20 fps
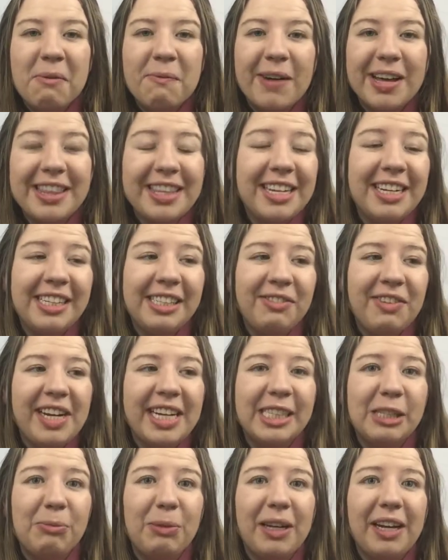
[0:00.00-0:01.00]
month in
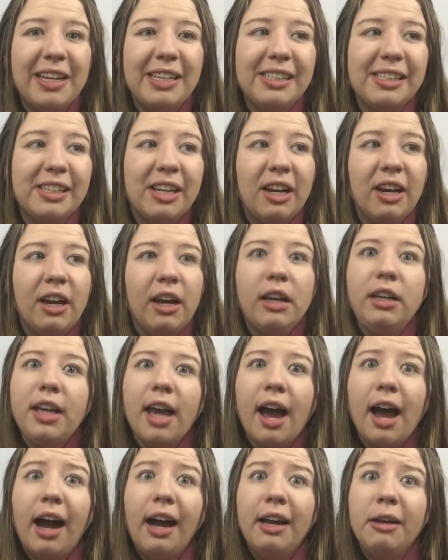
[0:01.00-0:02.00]
advance, because
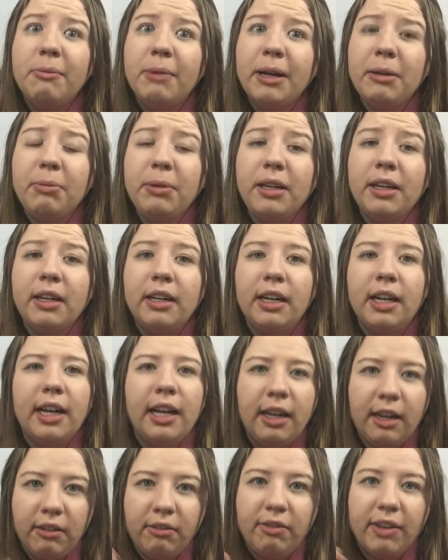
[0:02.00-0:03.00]
yeah, it might be
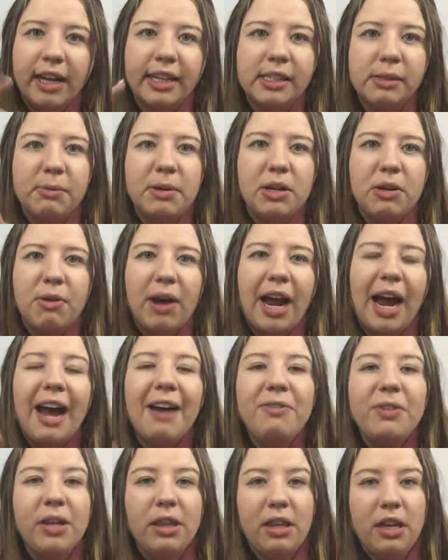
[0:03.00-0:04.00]
an investment. You
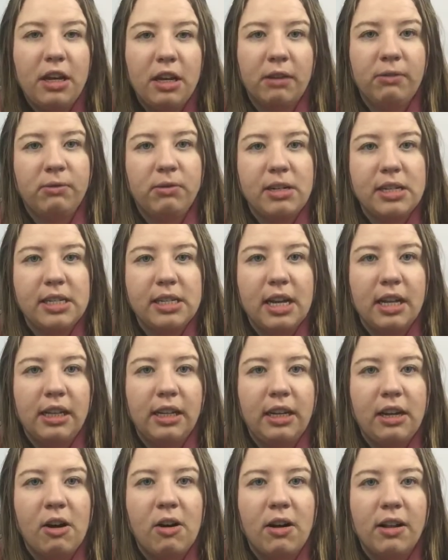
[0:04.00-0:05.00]
have to think of
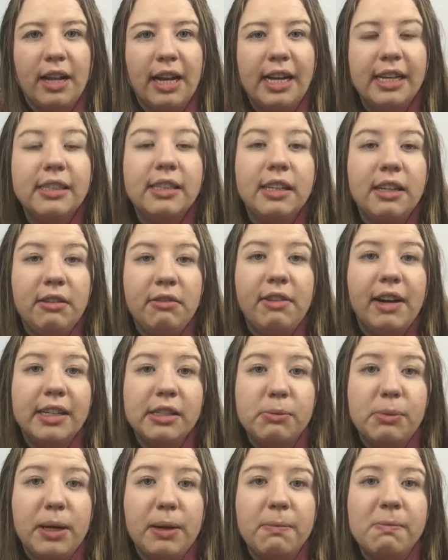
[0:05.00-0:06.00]
reselling y'all as an
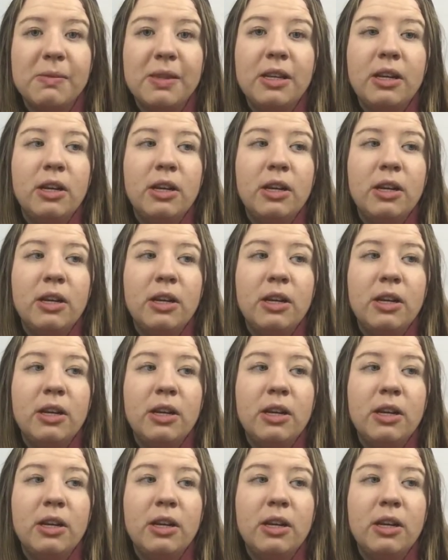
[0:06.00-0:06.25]
investment.